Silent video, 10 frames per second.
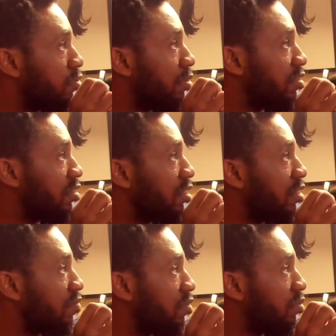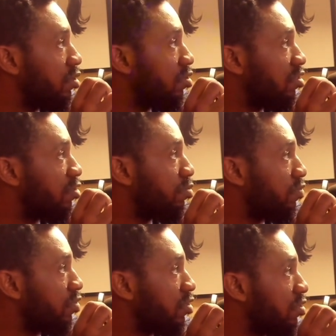automatic env will use this
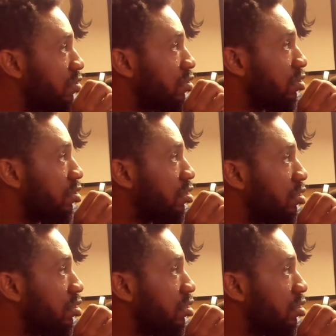prefix.